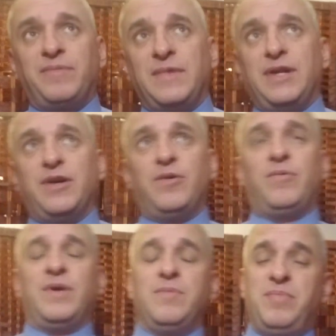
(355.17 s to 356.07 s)

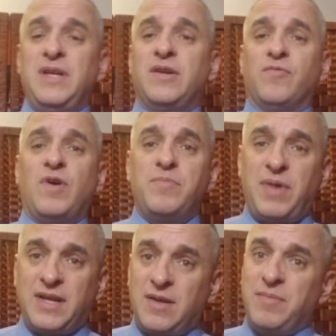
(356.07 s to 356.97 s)
it being a run
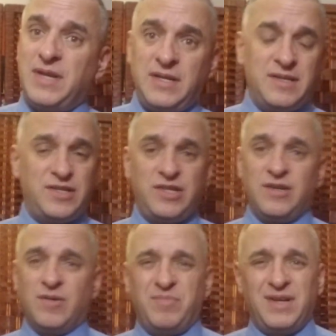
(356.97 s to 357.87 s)
by committee this
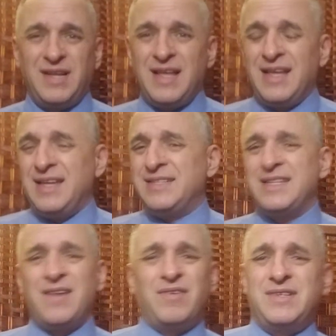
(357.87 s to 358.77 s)
year, but he's
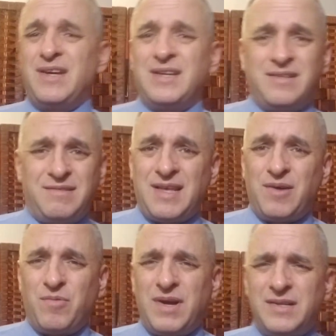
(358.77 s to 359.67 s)
never done it
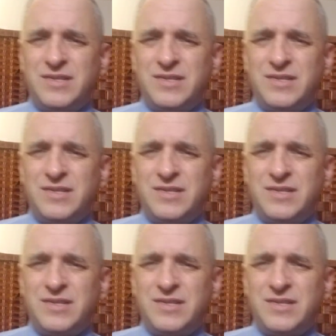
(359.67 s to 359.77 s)
that way.